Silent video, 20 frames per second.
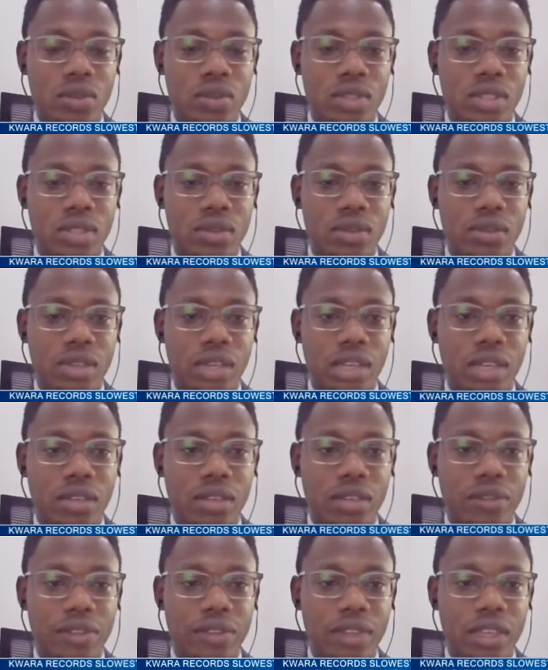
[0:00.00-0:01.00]
till the end
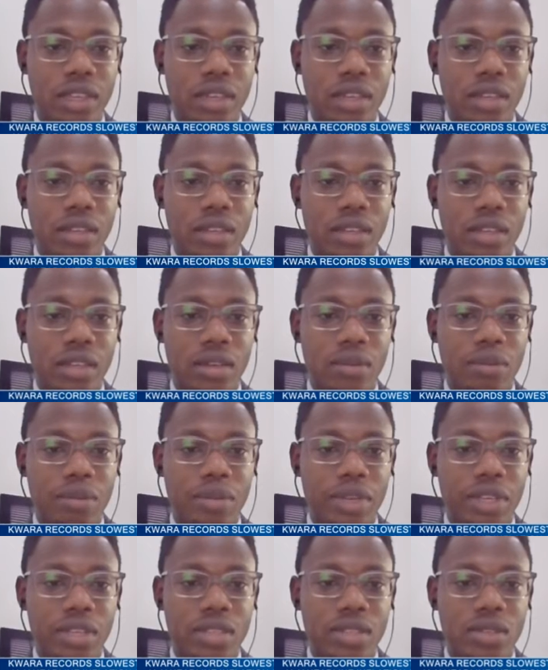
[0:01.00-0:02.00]
of the year,
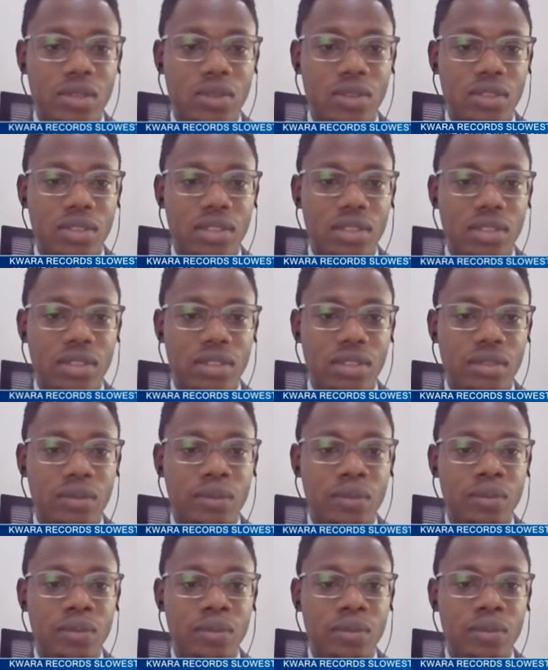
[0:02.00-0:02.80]
based on the